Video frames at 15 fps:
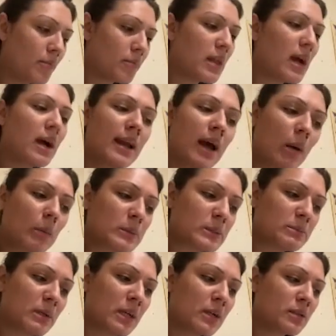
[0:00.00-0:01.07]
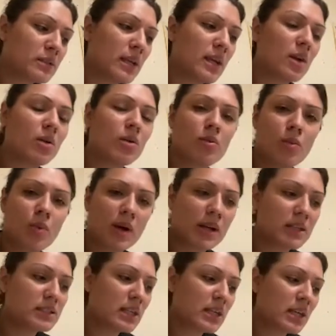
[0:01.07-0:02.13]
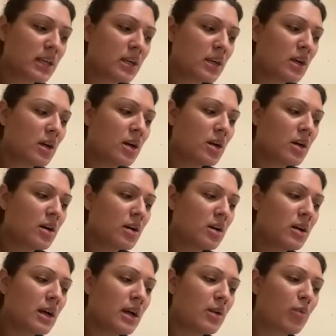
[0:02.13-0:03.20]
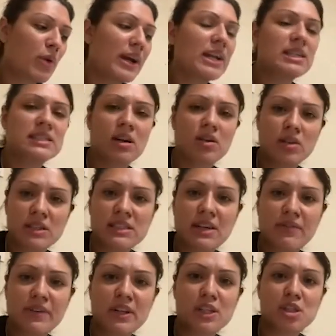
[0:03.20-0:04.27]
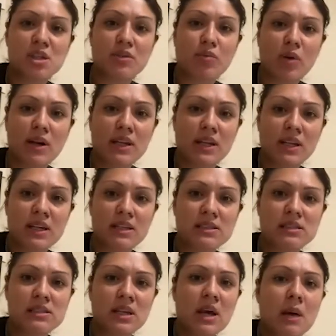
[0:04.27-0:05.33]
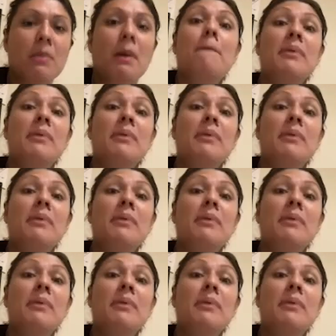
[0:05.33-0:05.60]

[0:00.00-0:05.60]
that helps me saying, what is it? And writing down the definition of what it is. But